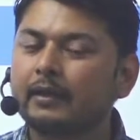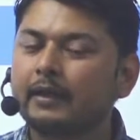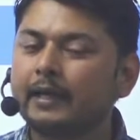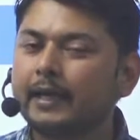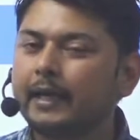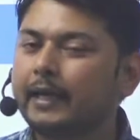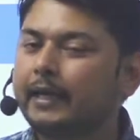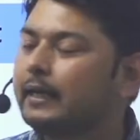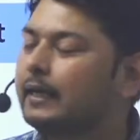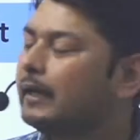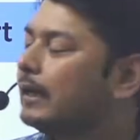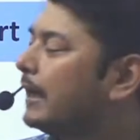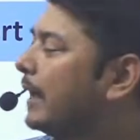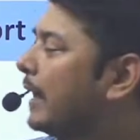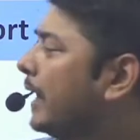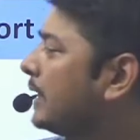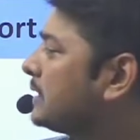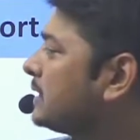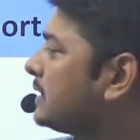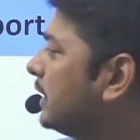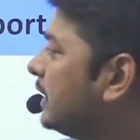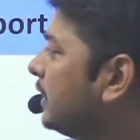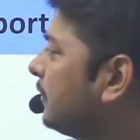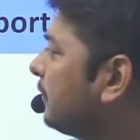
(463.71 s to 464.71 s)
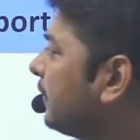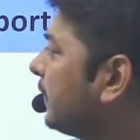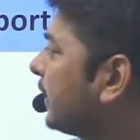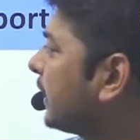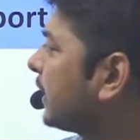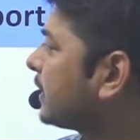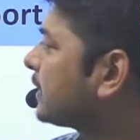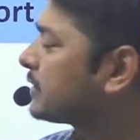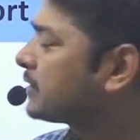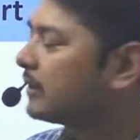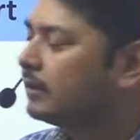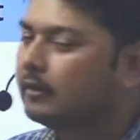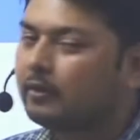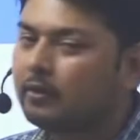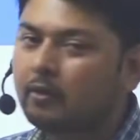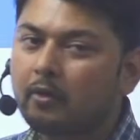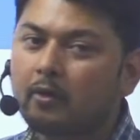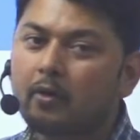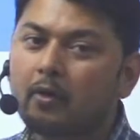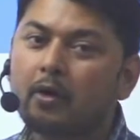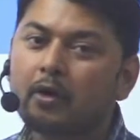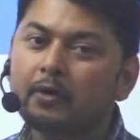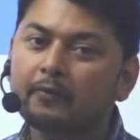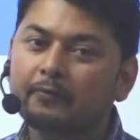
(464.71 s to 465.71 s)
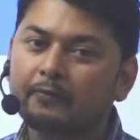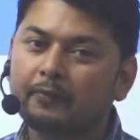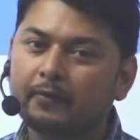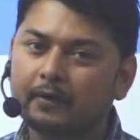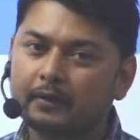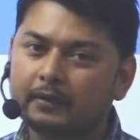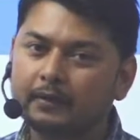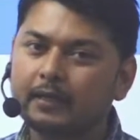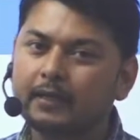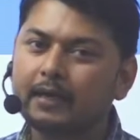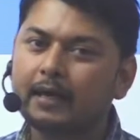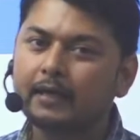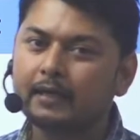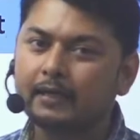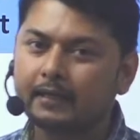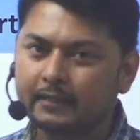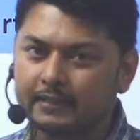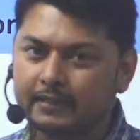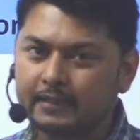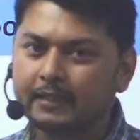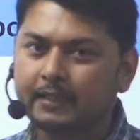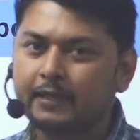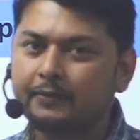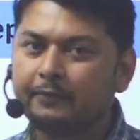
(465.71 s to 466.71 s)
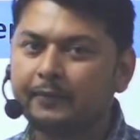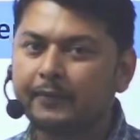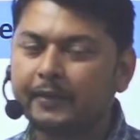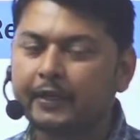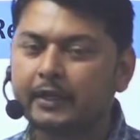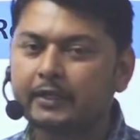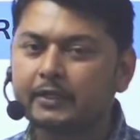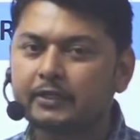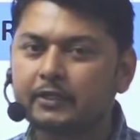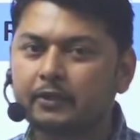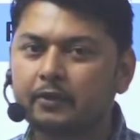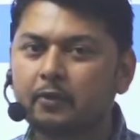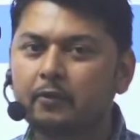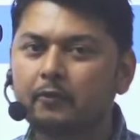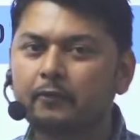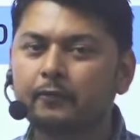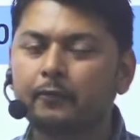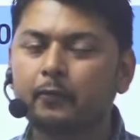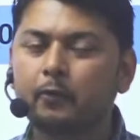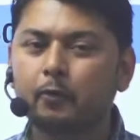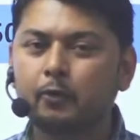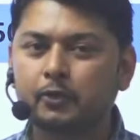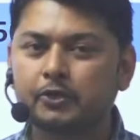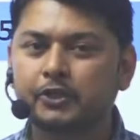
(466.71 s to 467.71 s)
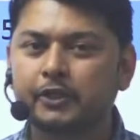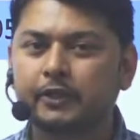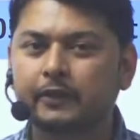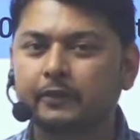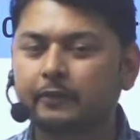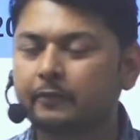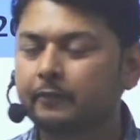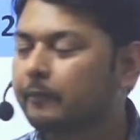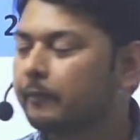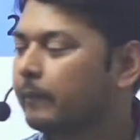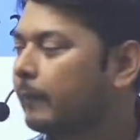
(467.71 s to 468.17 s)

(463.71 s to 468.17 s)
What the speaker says: in acidification or further acidification of ocean.